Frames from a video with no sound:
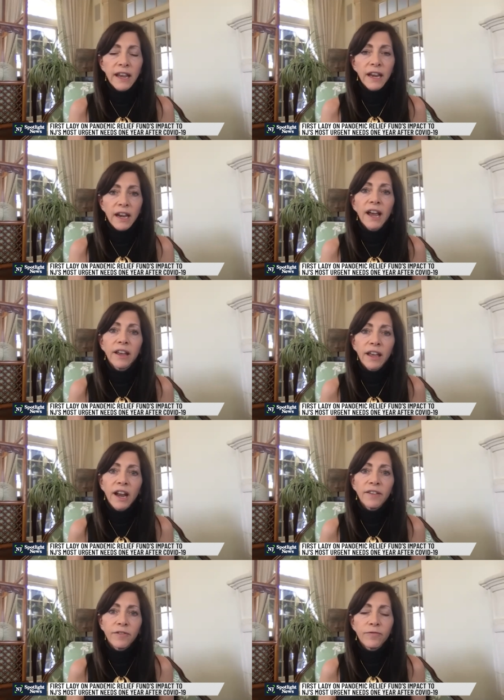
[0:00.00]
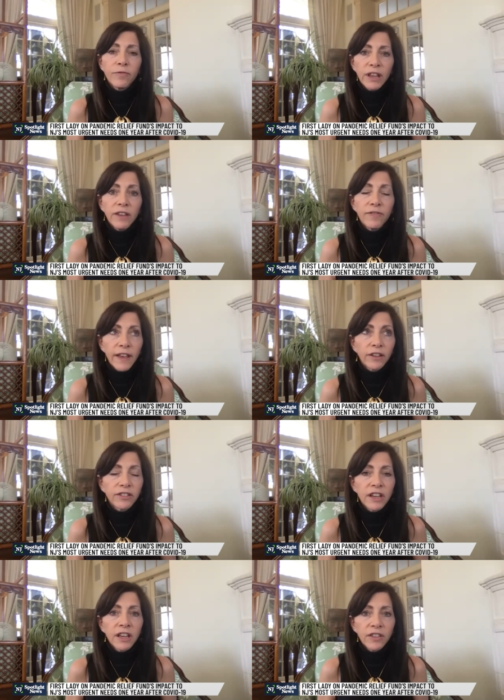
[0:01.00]
And, and, I, and I've really
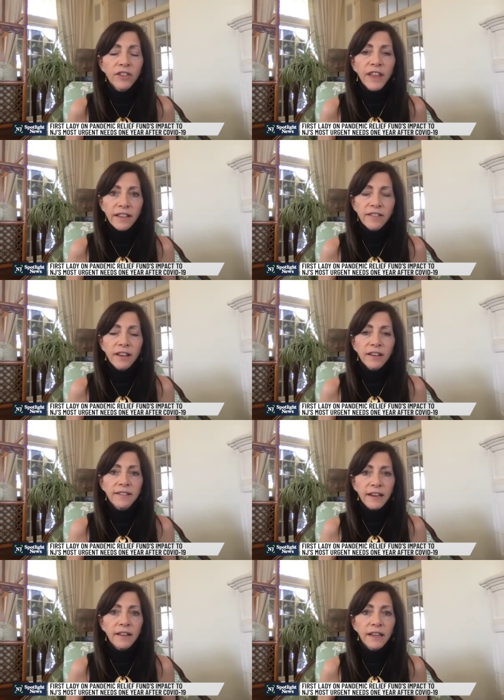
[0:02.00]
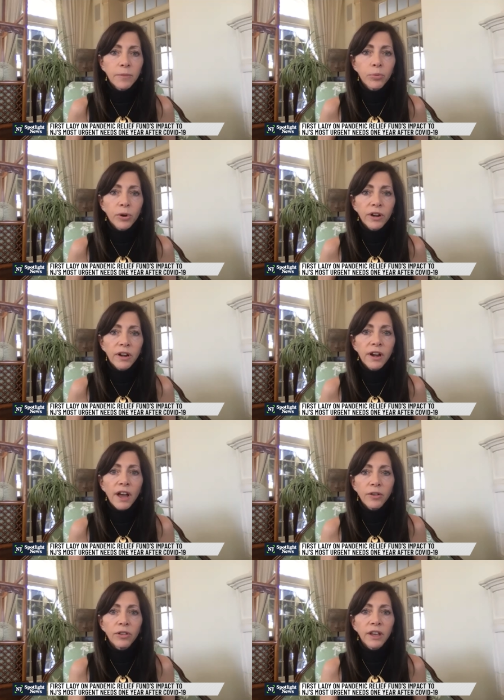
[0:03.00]
felt that that's exceedingly important,
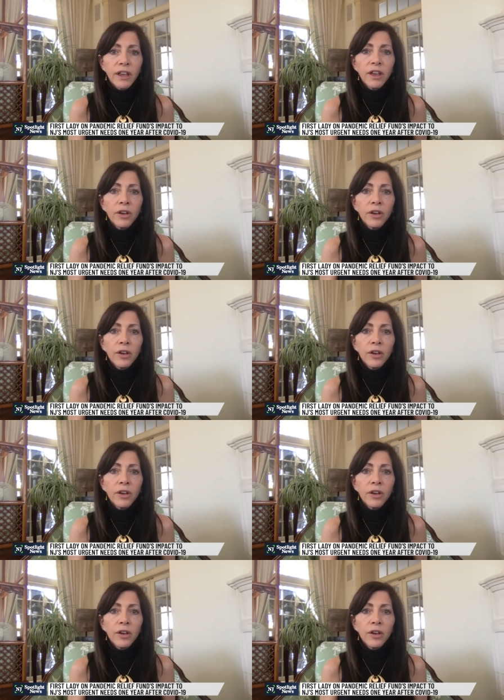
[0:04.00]
not only